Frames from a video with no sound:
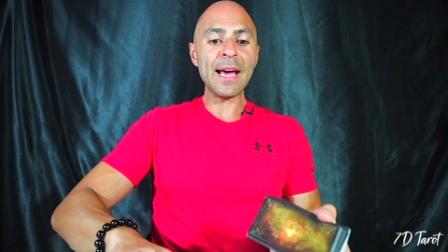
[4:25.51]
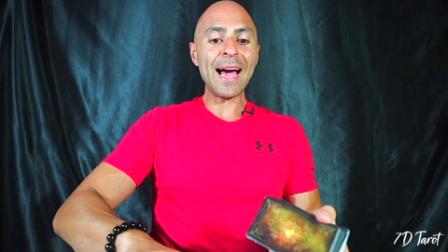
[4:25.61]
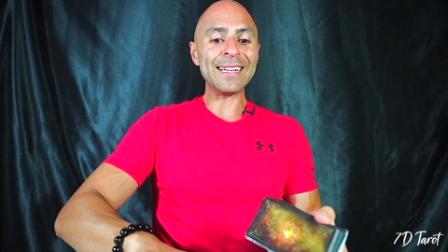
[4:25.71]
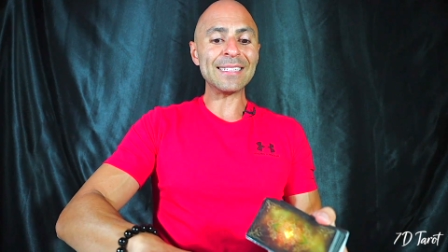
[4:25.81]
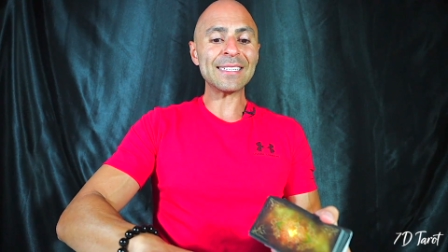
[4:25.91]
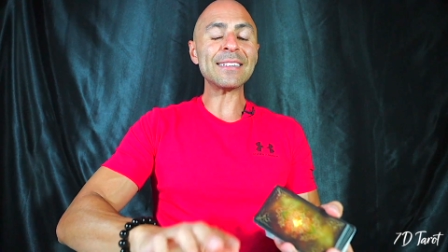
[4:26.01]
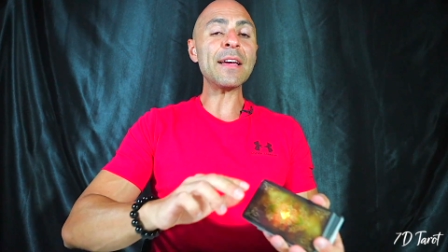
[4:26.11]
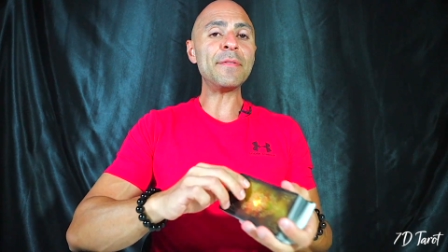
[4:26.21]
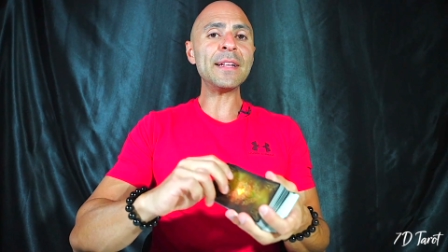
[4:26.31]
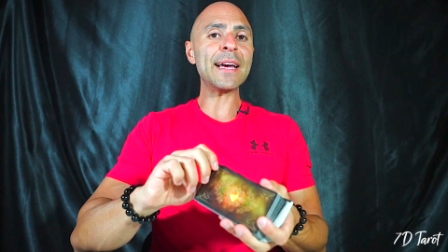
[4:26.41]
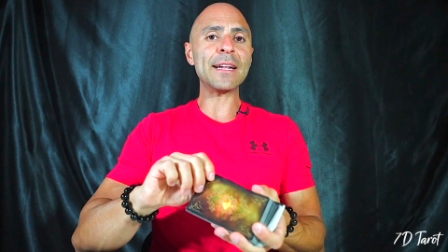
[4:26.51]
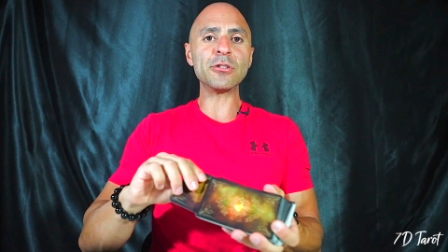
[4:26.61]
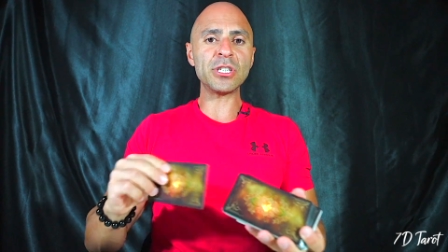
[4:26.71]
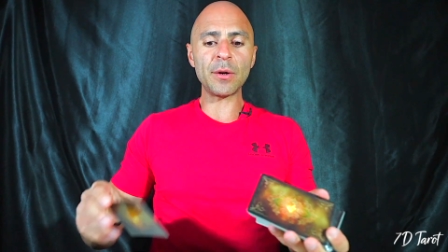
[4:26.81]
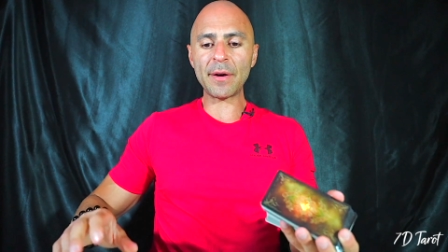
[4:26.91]
and it's siphoning
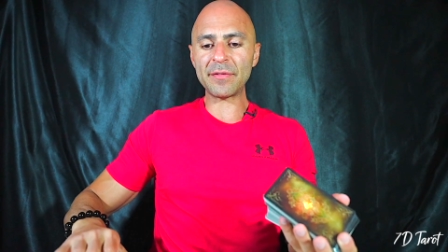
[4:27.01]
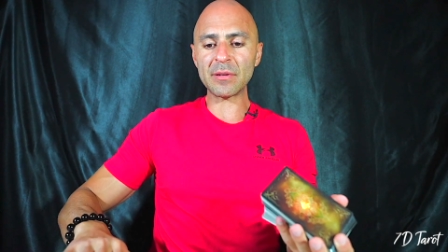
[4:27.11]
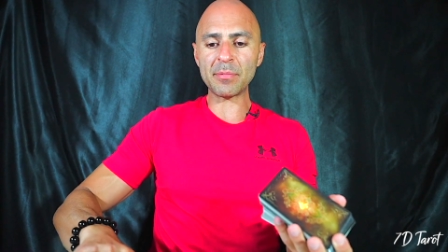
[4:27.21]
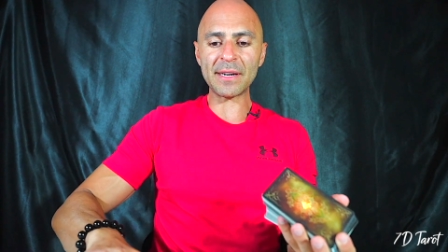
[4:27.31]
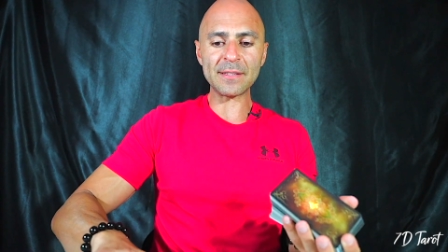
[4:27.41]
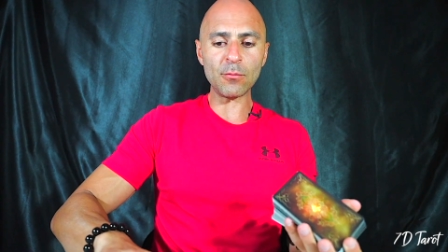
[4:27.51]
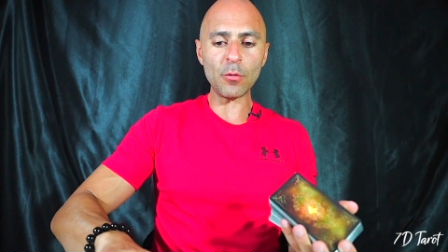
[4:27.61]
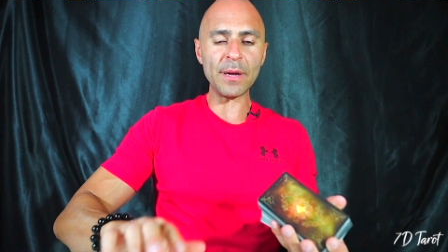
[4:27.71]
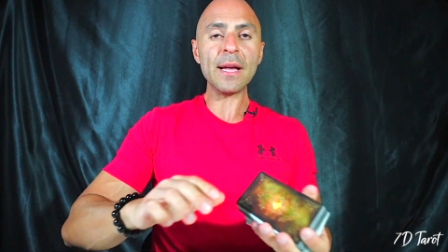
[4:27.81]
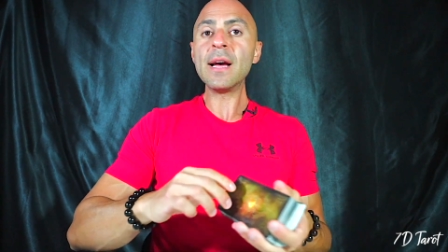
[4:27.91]
energy away from the present moment.